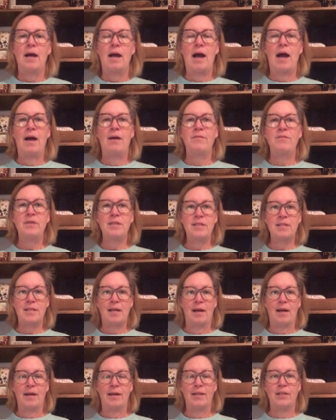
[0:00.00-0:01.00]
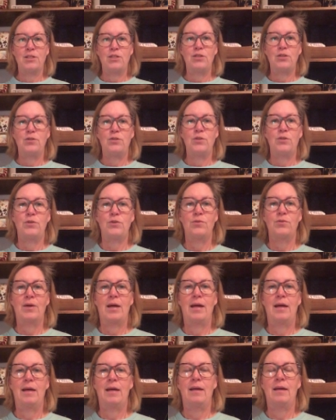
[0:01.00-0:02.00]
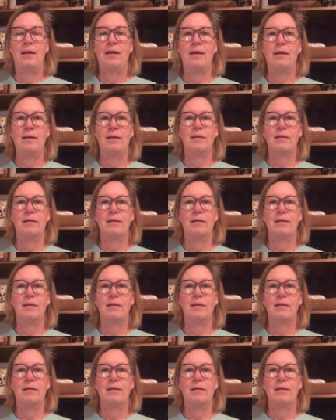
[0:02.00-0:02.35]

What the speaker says: I've decided to do a